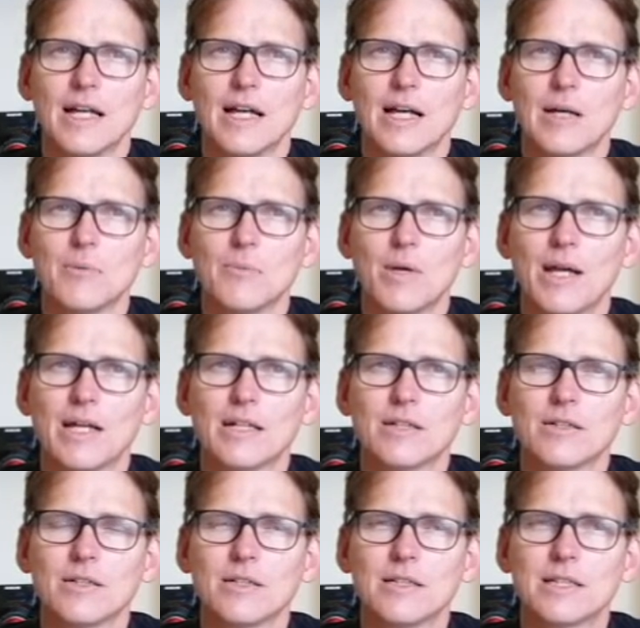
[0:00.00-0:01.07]
Um,
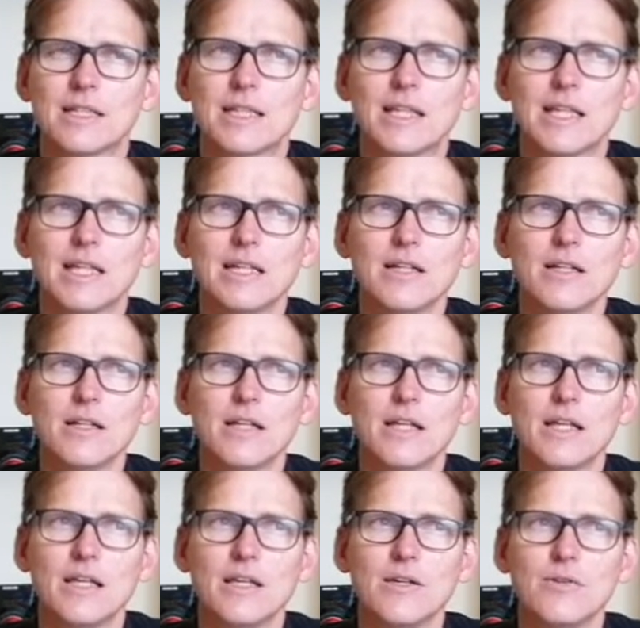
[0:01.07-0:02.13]
and then
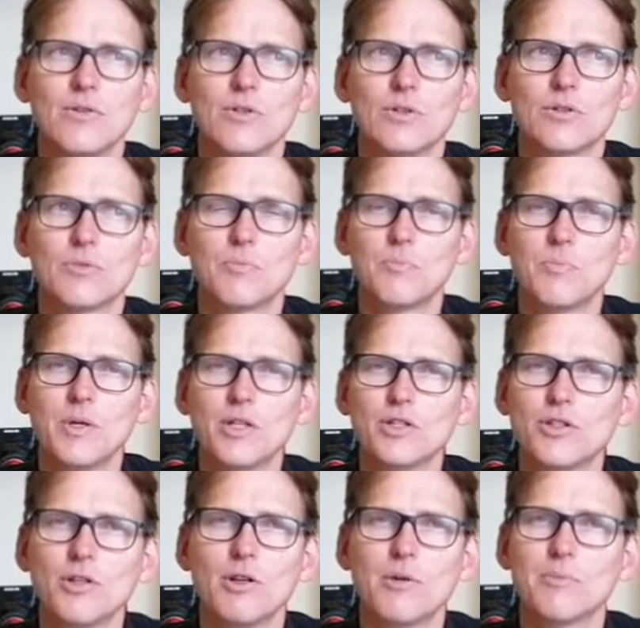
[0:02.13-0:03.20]
he would
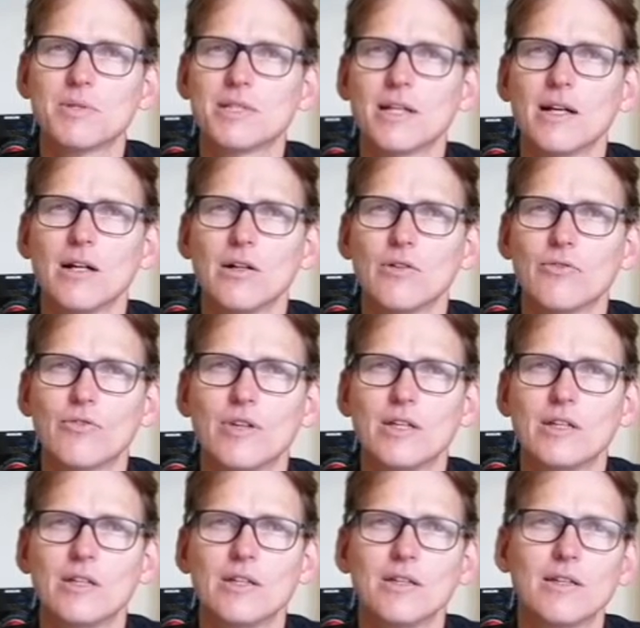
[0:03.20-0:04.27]
picture himself
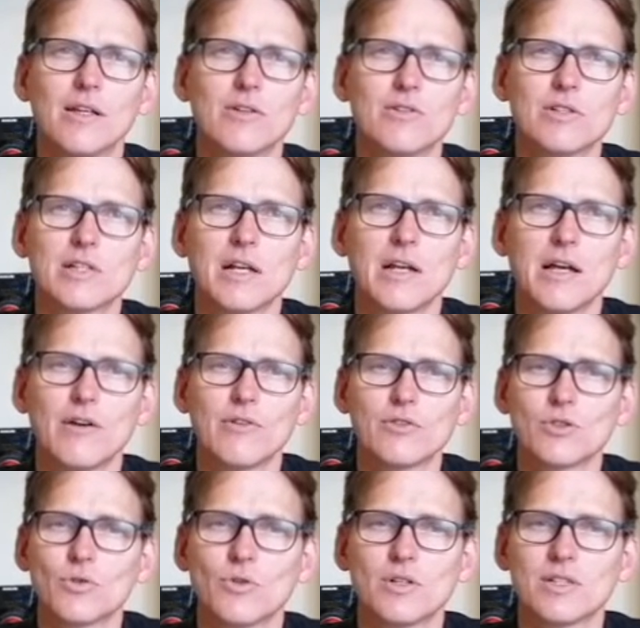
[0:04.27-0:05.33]
in those love
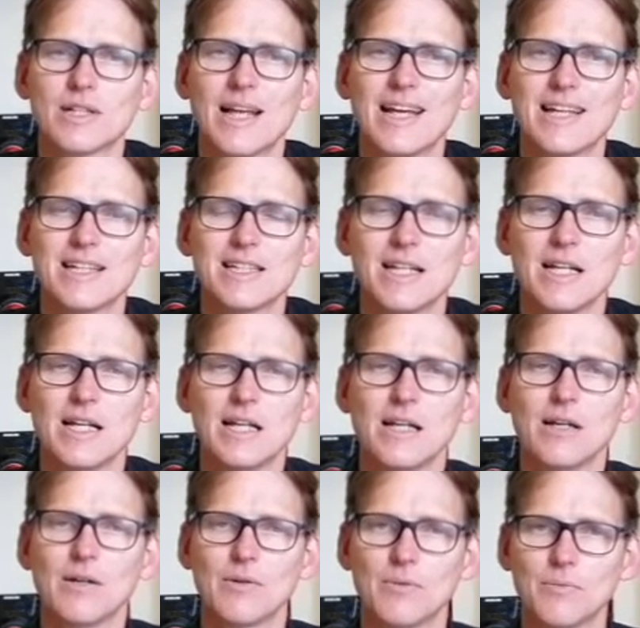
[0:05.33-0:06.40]
stories as
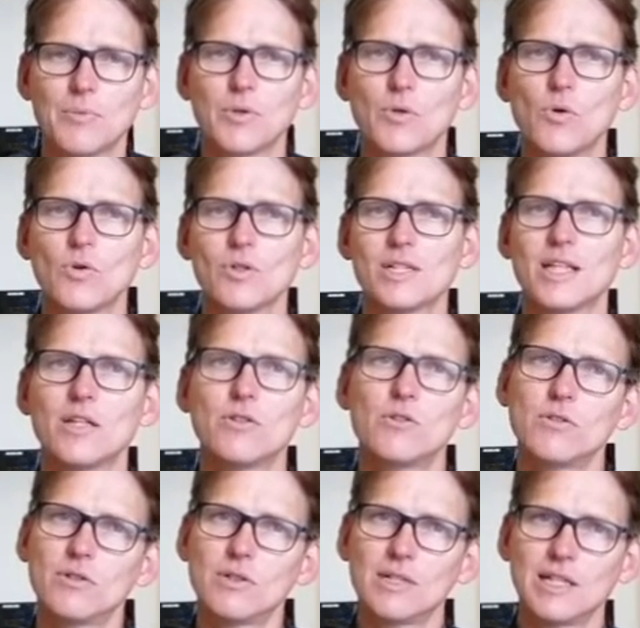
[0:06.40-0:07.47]
because he
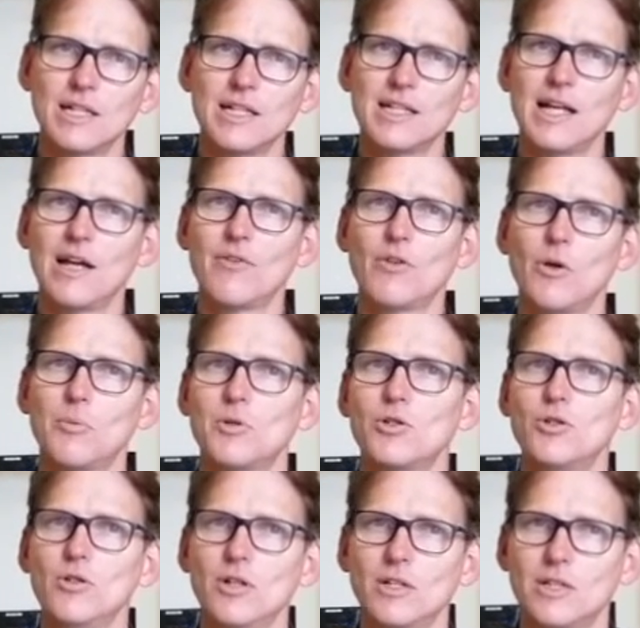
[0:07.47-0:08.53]
didn't have the
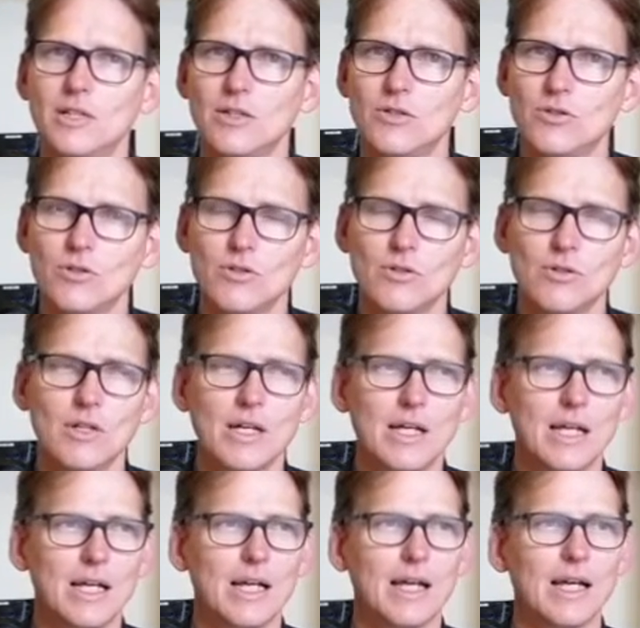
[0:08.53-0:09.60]
opportunity to
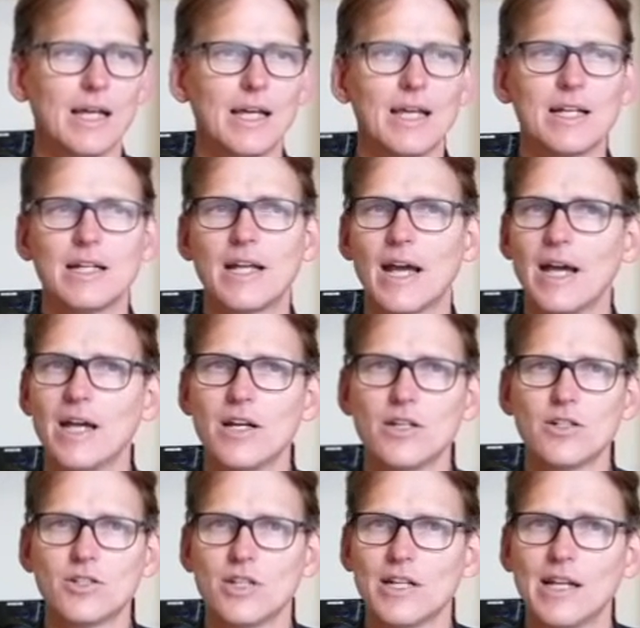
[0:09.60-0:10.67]
uh,
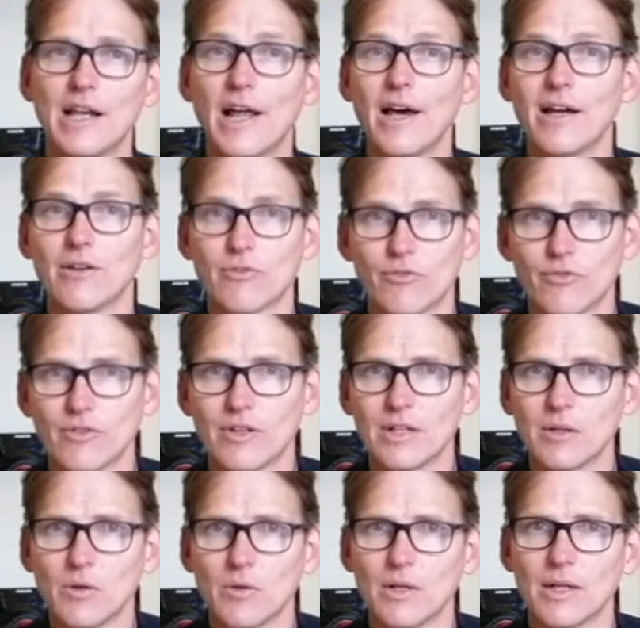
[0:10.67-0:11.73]
engage in life
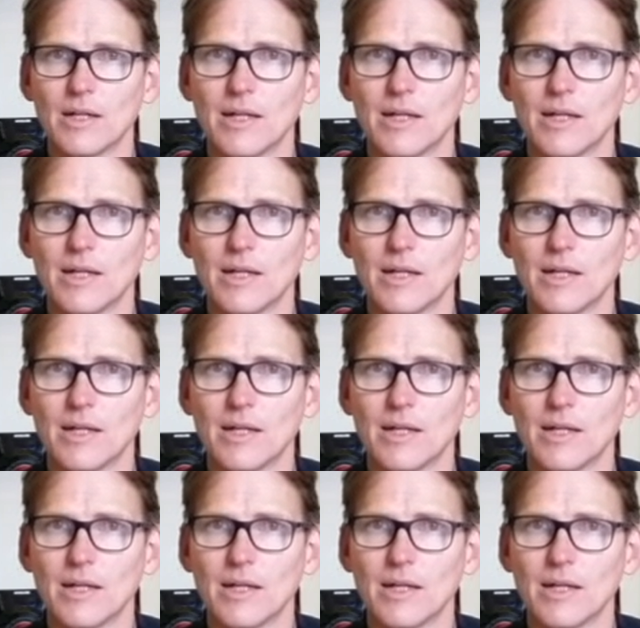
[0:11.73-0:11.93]
in,